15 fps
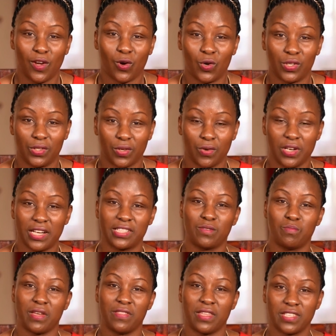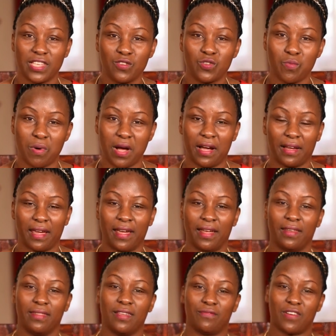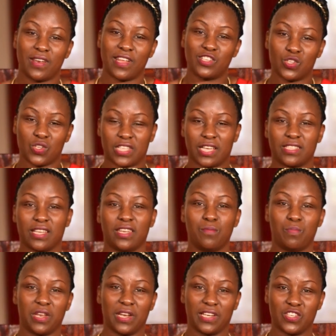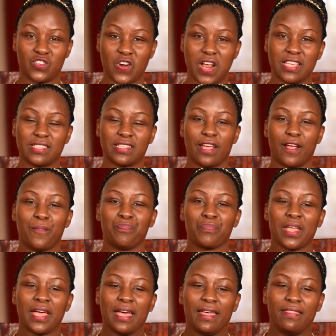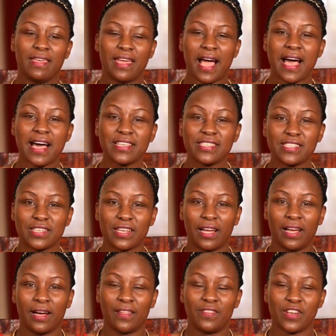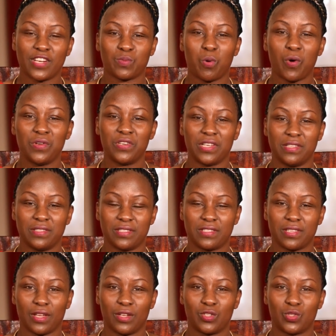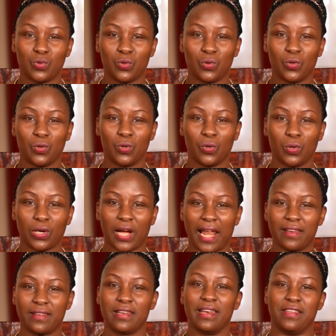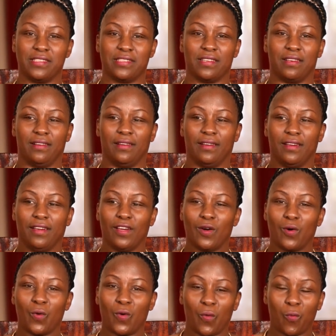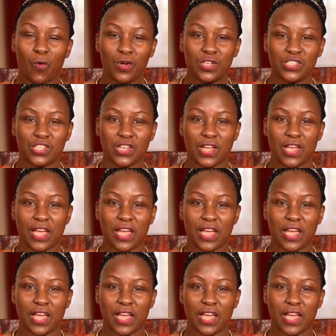conducted by the Central Bank and the Financial Sector Deepening Trust, they asked the respondents to calculate what